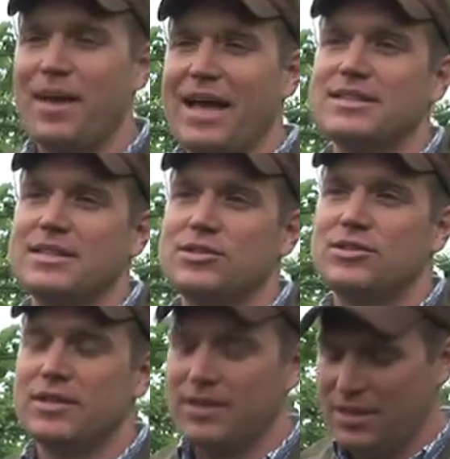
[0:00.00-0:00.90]
past
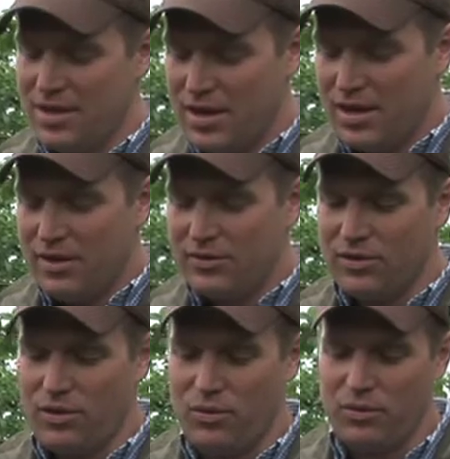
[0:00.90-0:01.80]
history.
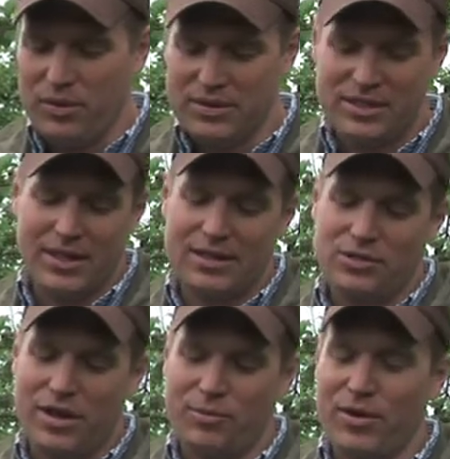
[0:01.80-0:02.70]
So we'll check the
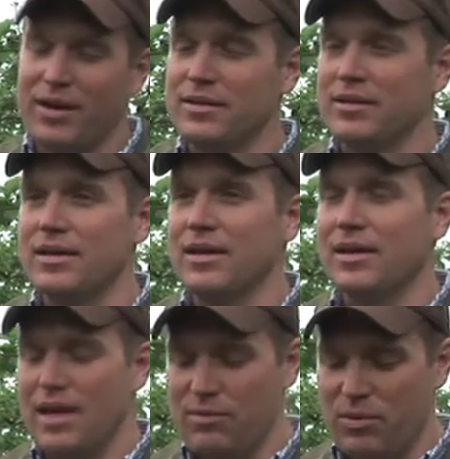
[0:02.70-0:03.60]
trap regularly,
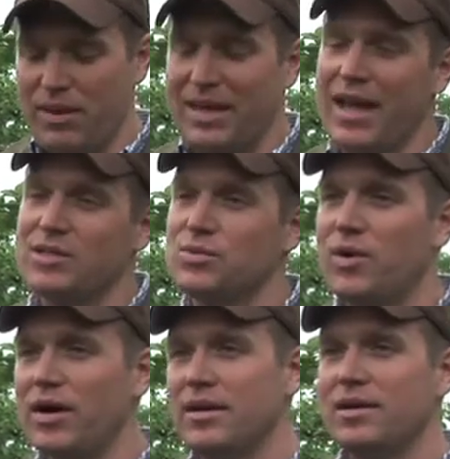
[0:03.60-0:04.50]
and when we catch
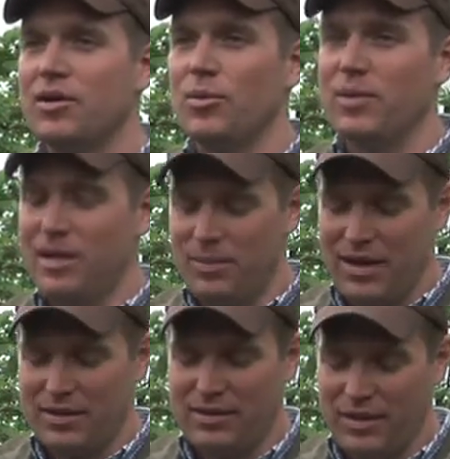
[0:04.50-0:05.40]
one oblique
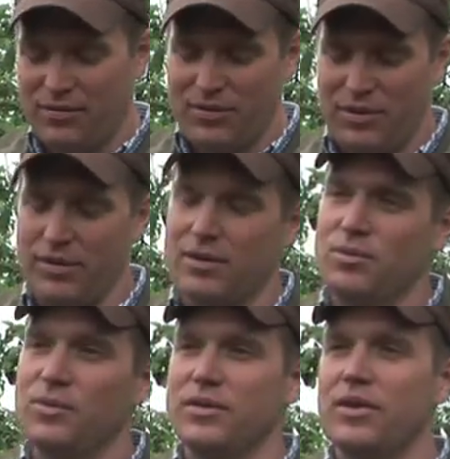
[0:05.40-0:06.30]
banded leaf roller,
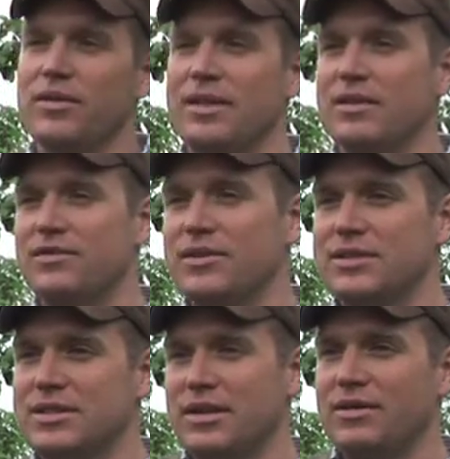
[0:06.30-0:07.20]
we'll know that the
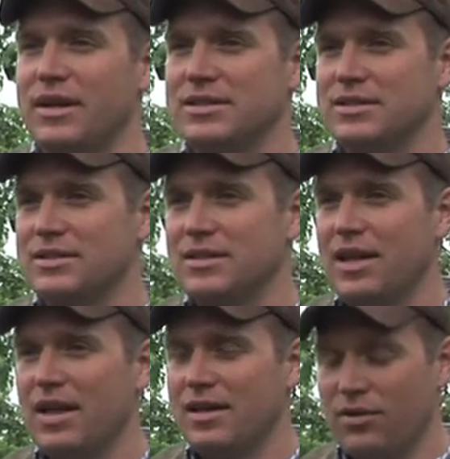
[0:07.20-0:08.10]
first generation,
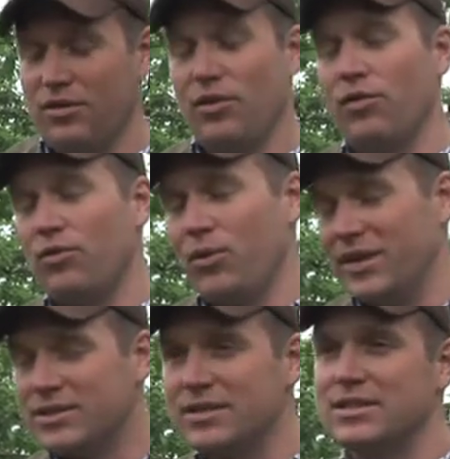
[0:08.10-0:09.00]
or the
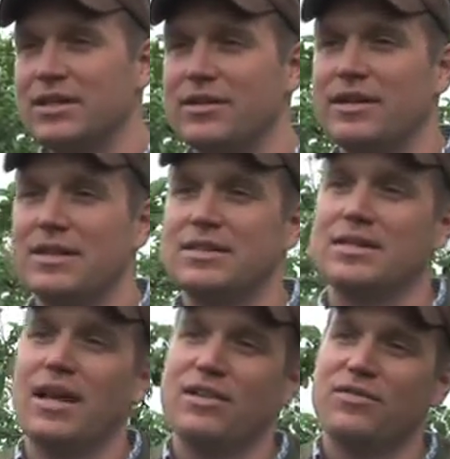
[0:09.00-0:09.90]
overwintering
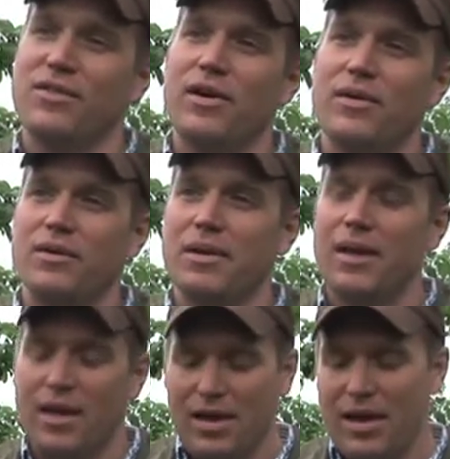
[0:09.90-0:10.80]
generation, has flown.
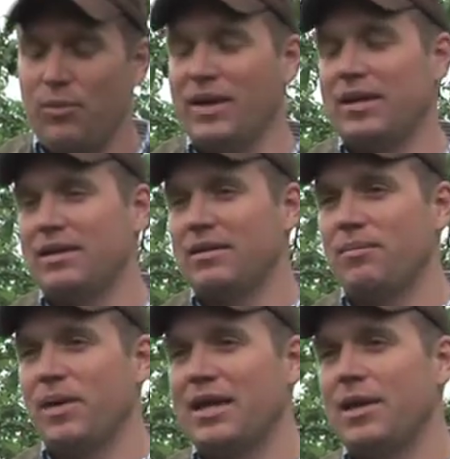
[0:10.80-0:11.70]
And we could,
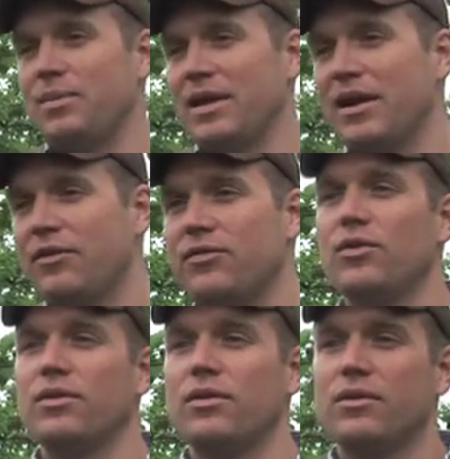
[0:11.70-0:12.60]
by keeping
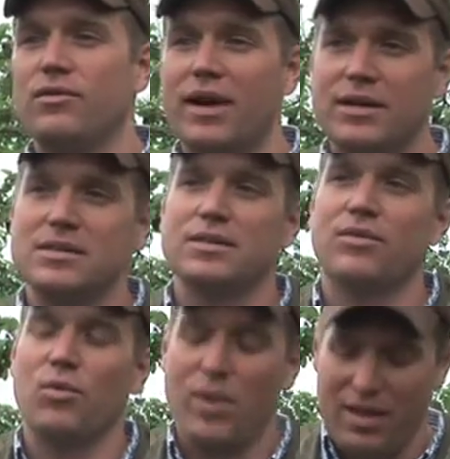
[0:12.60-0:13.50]
careful records of
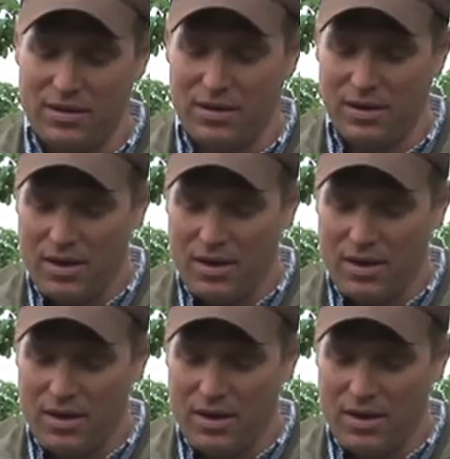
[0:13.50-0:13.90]
the weather,